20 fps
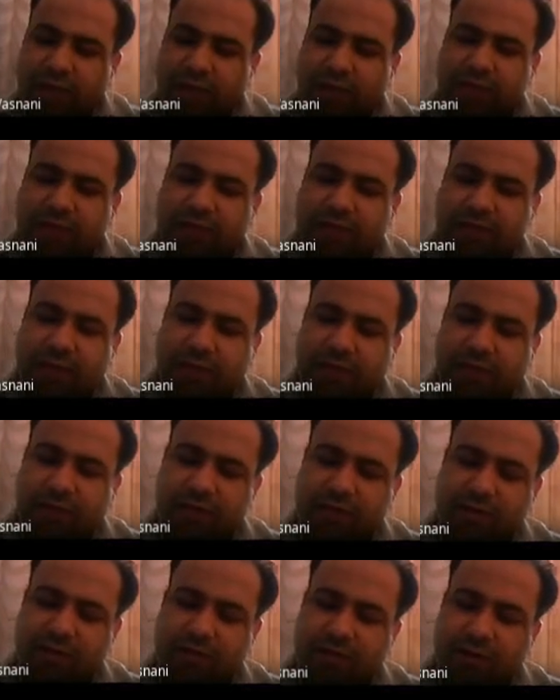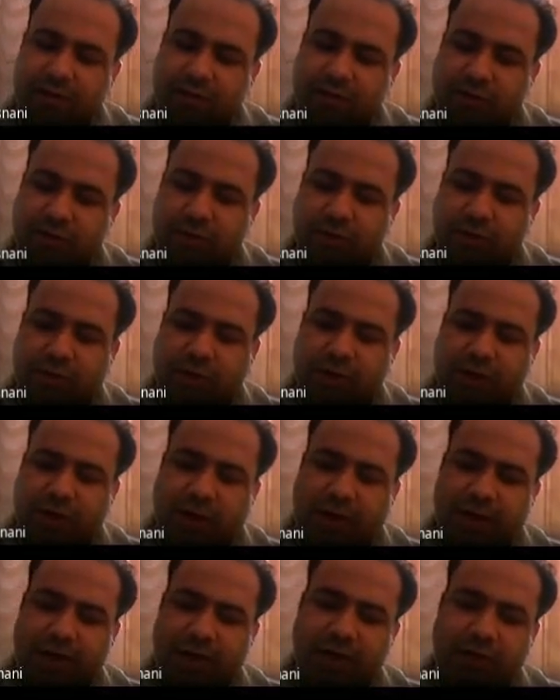and then you
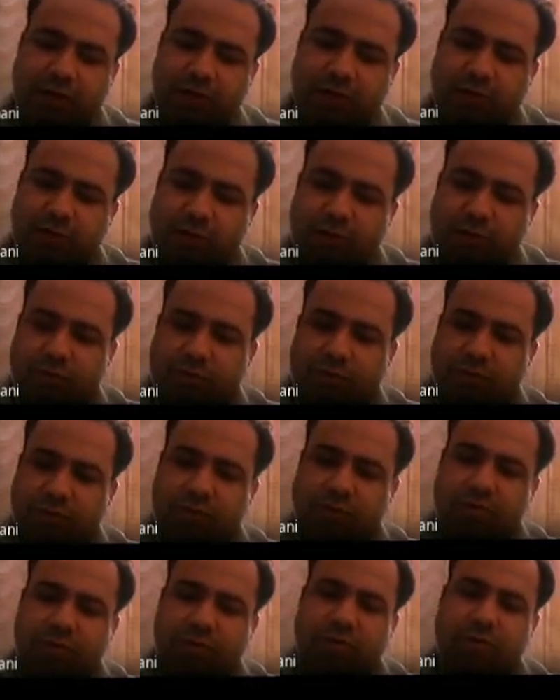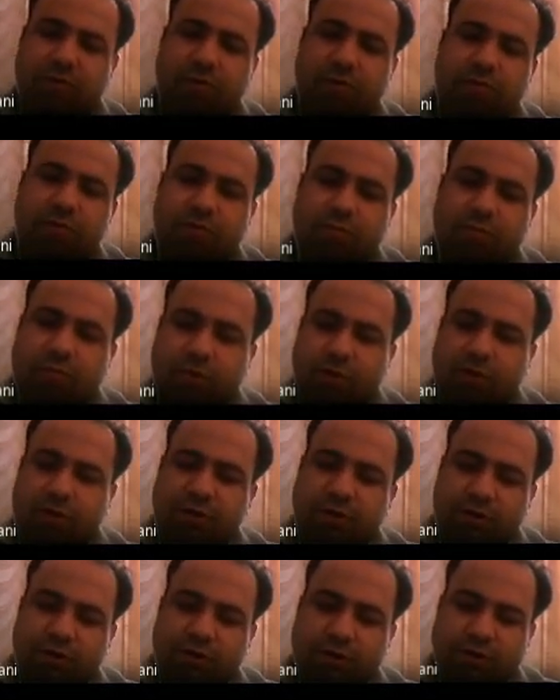try to put
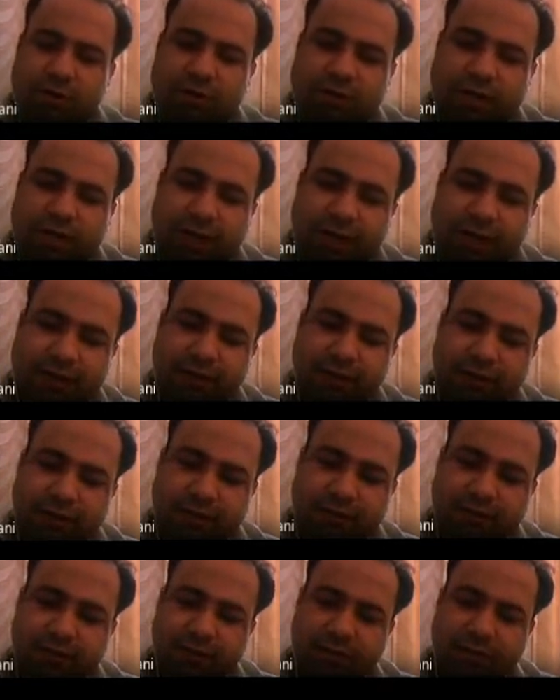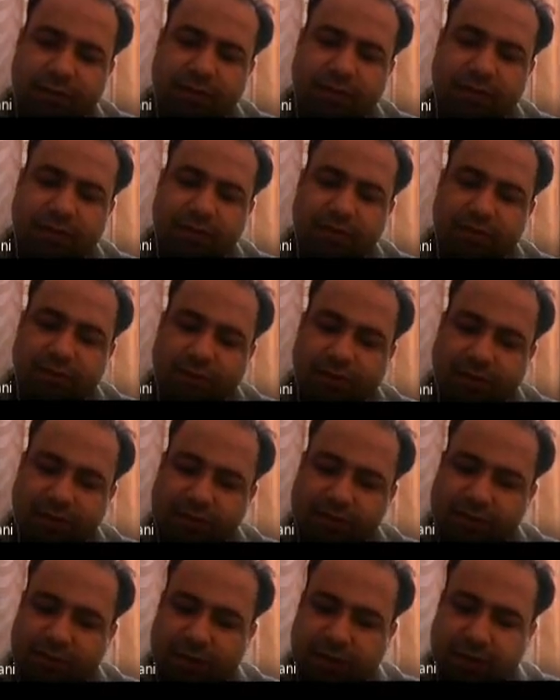that, you
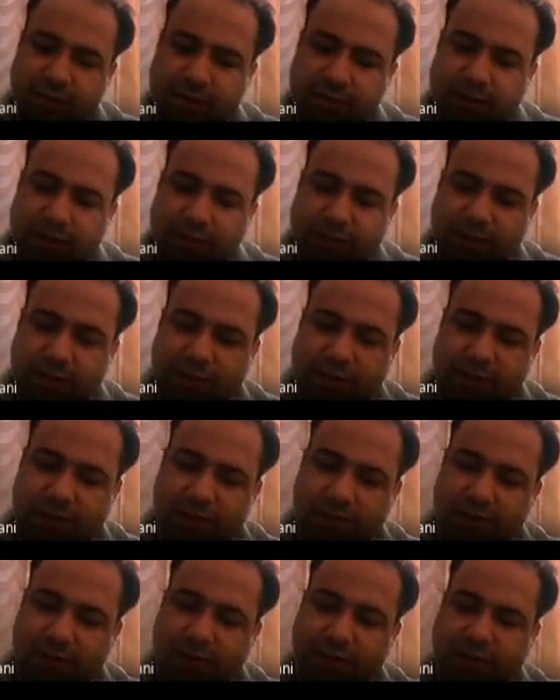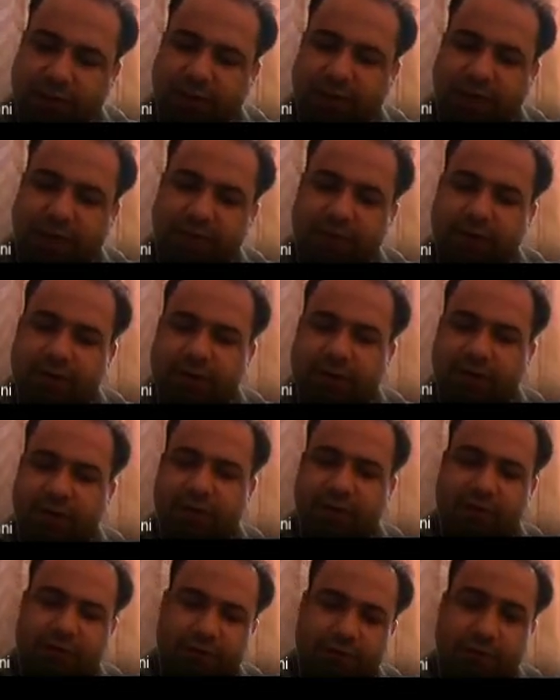can say,
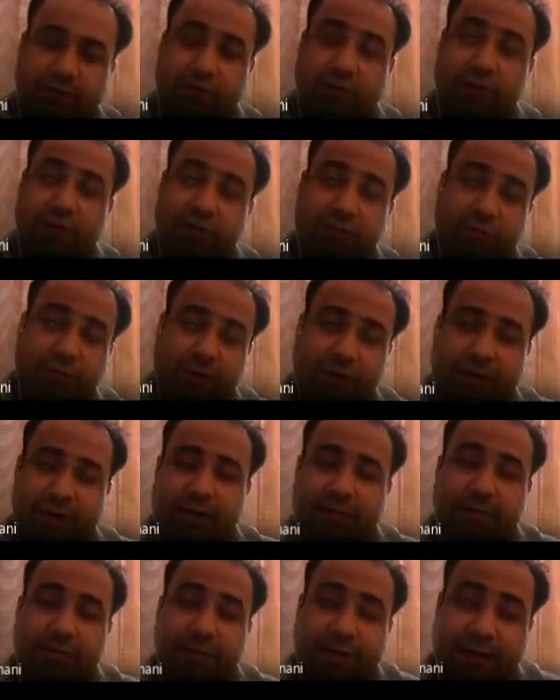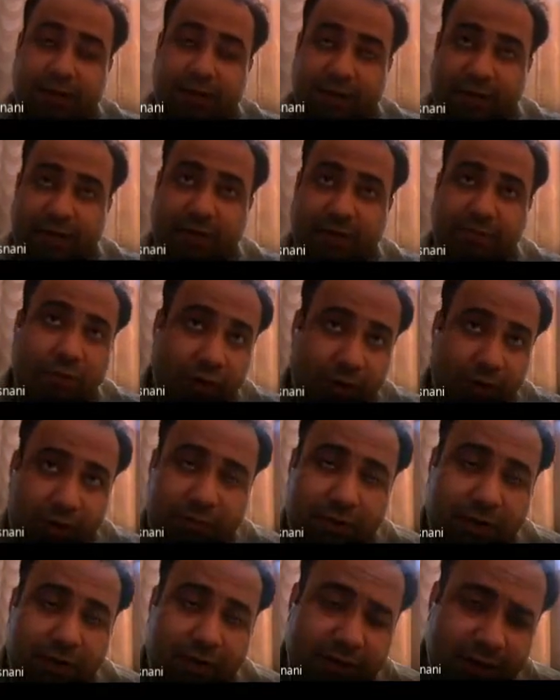cavity. Sorry, put that material,
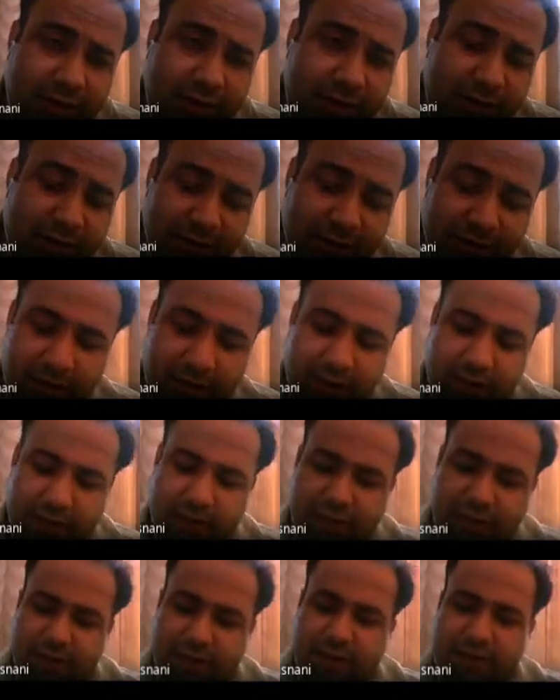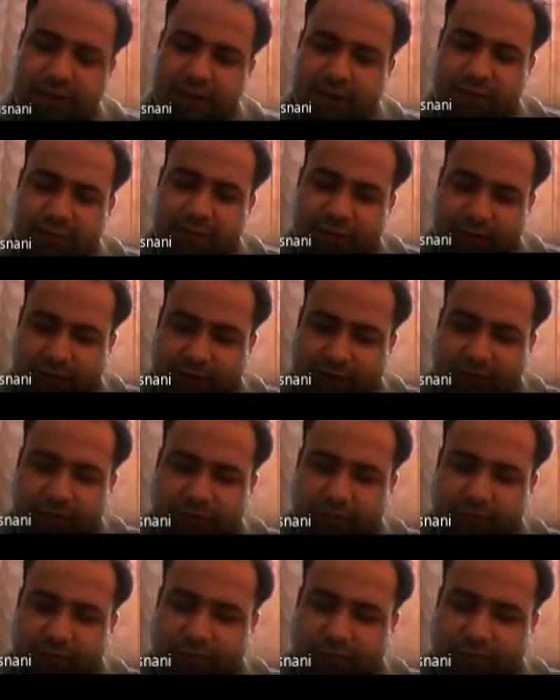molten material, in that cavity,